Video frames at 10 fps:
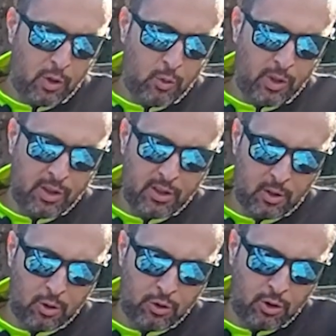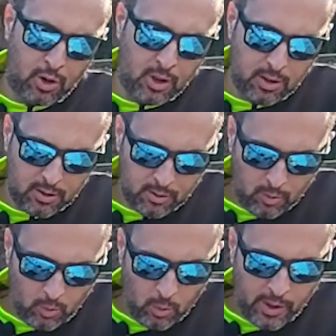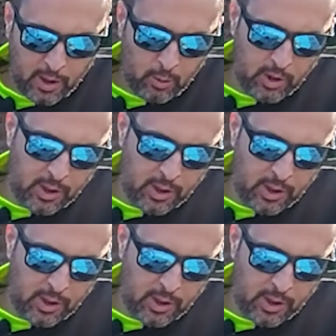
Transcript: with a controller where we